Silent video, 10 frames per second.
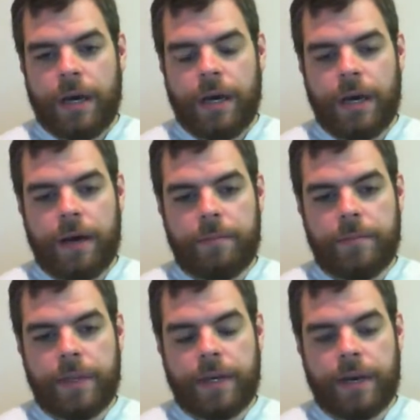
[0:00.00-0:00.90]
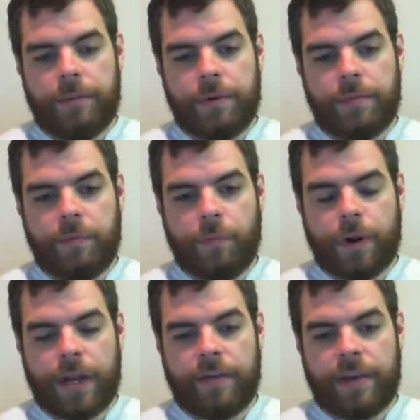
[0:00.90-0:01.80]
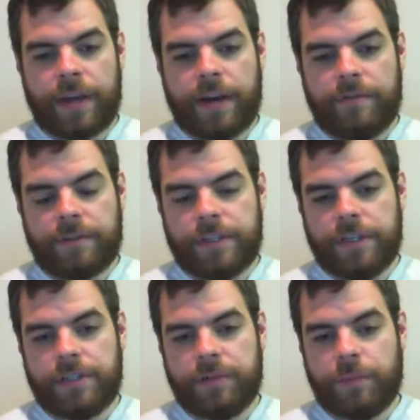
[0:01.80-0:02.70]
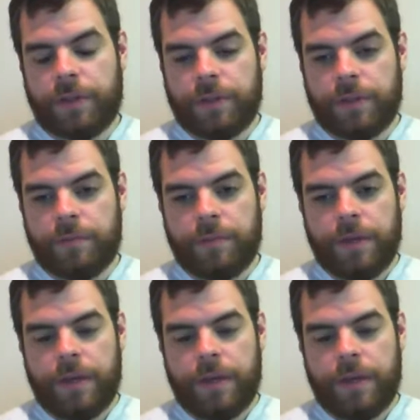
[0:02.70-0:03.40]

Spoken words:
then I would want to have that conversation with them.